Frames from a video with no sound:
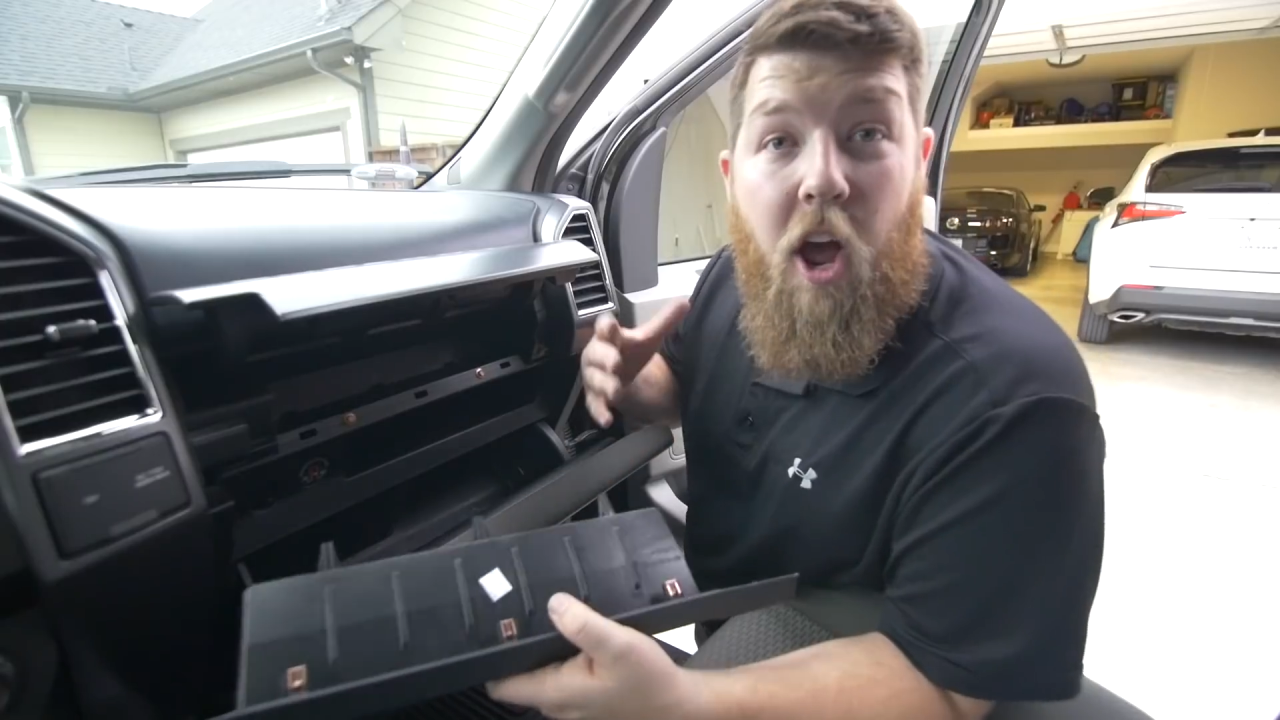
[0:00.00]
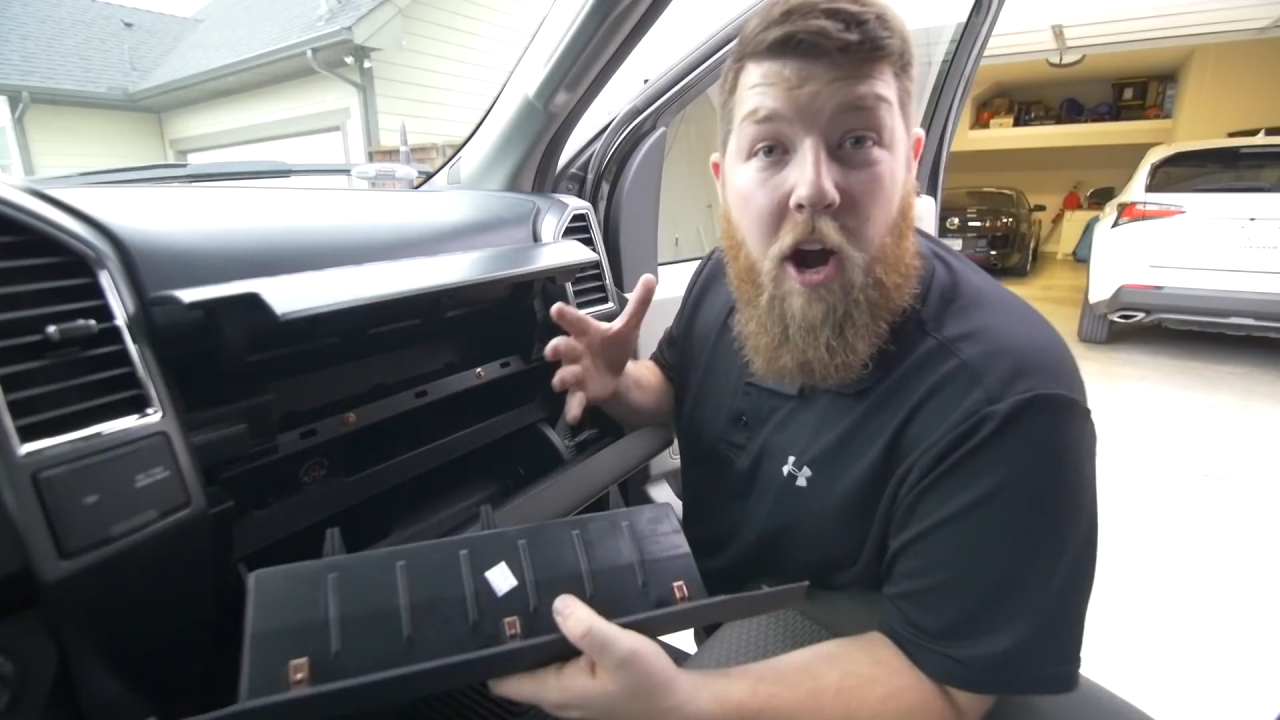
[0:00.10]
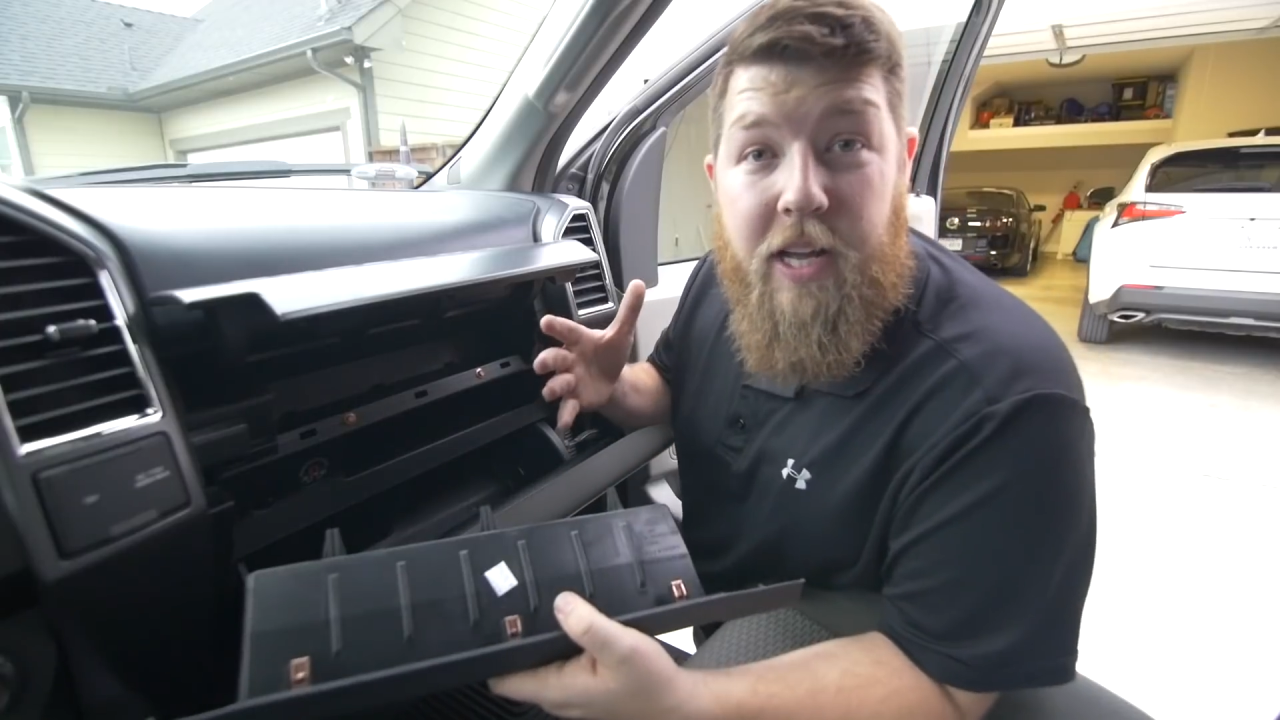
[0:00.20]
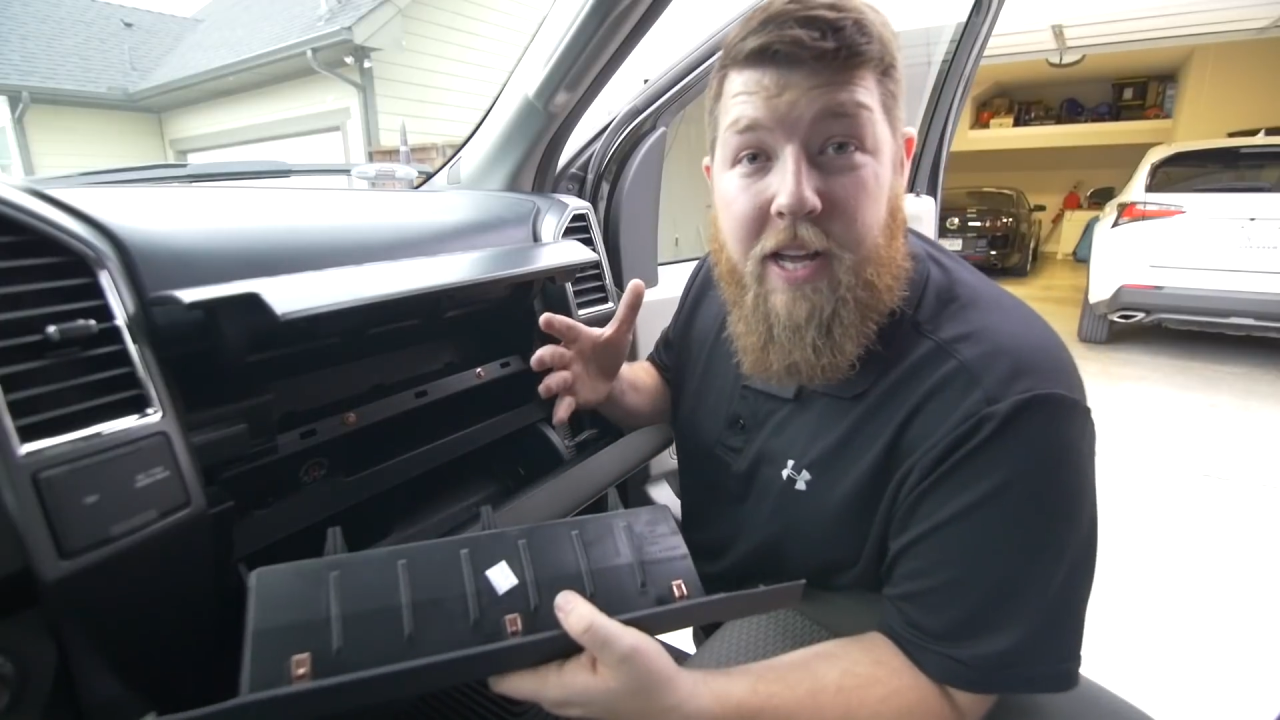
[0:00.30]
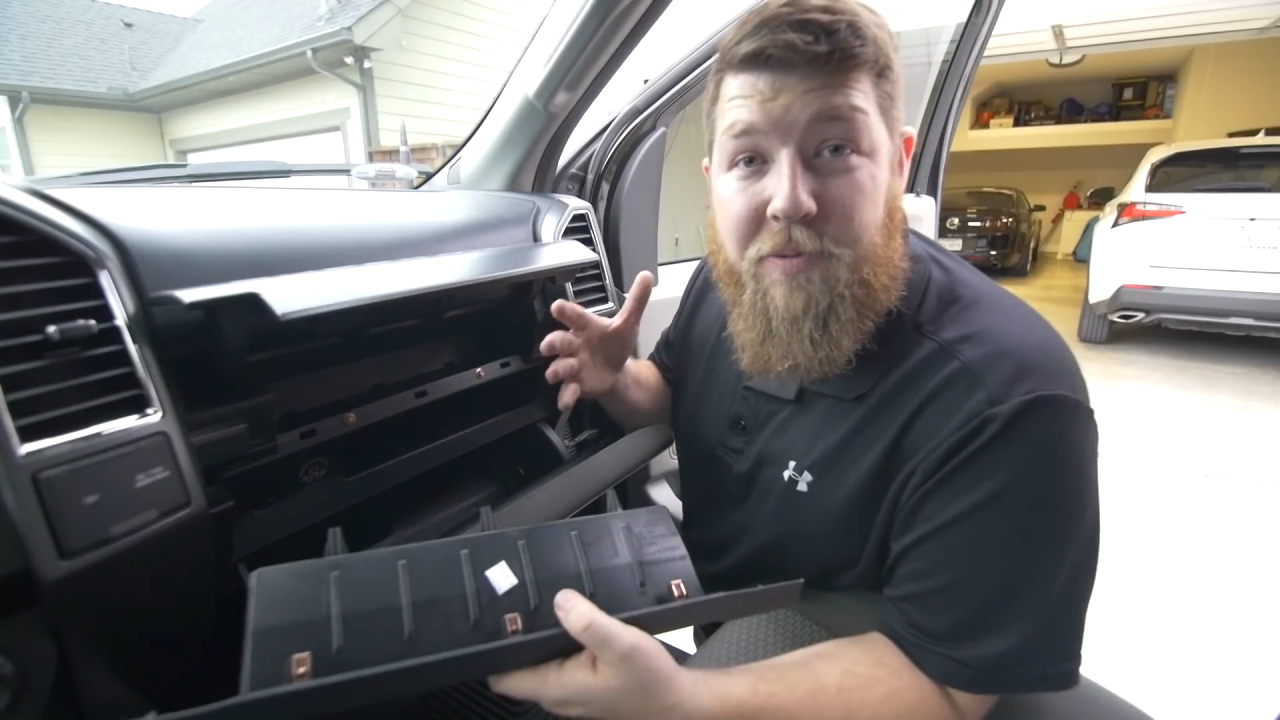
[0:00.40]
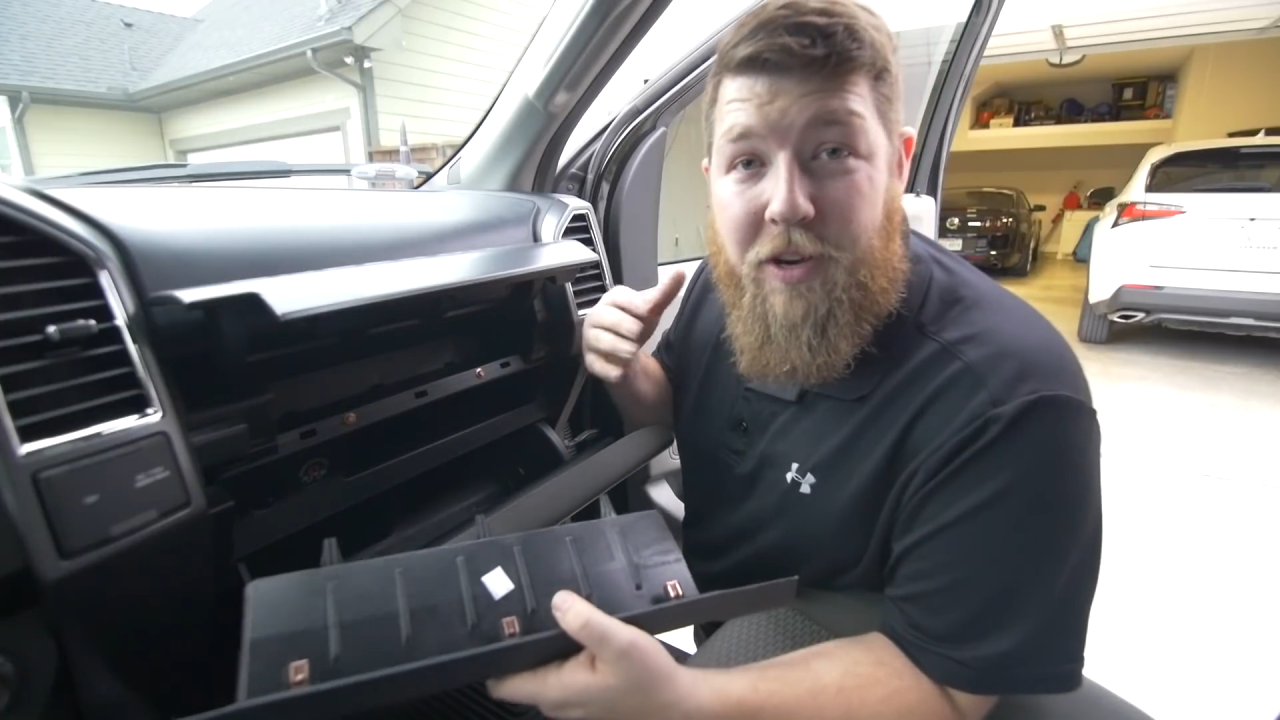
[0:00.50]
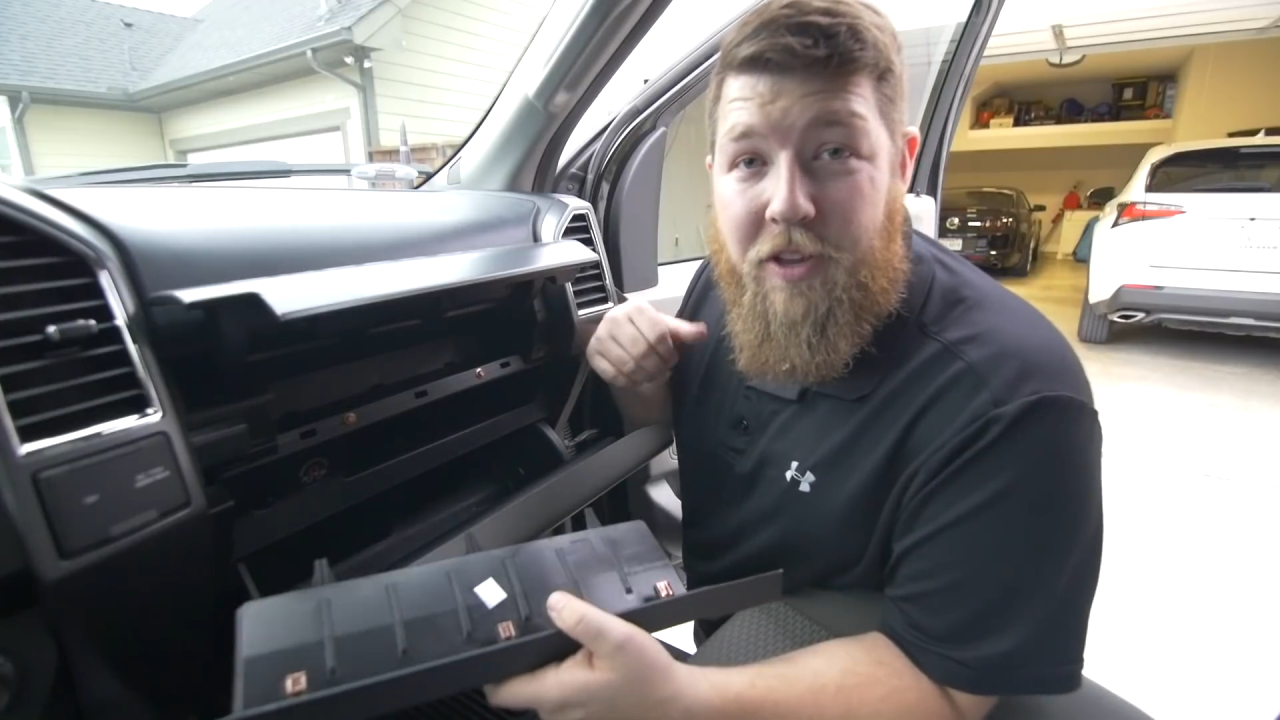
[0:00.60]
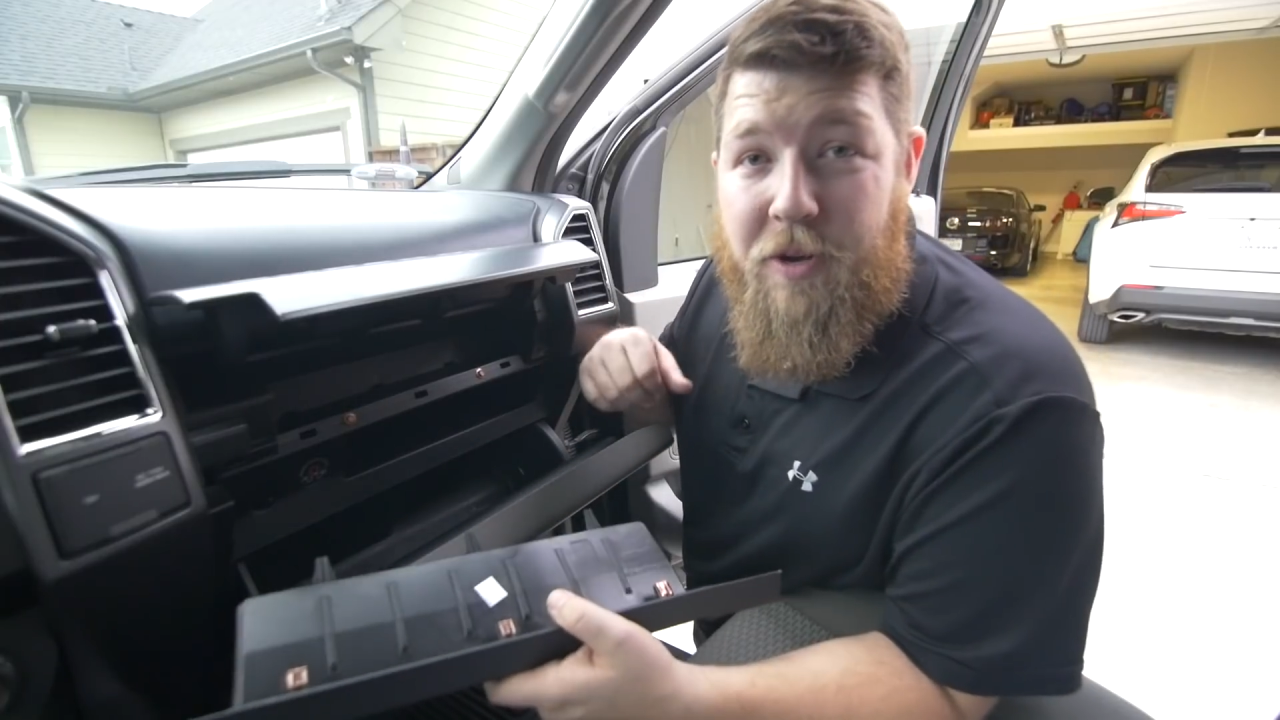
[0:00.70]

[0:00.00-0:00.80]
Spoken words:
Alrighty guys, we're on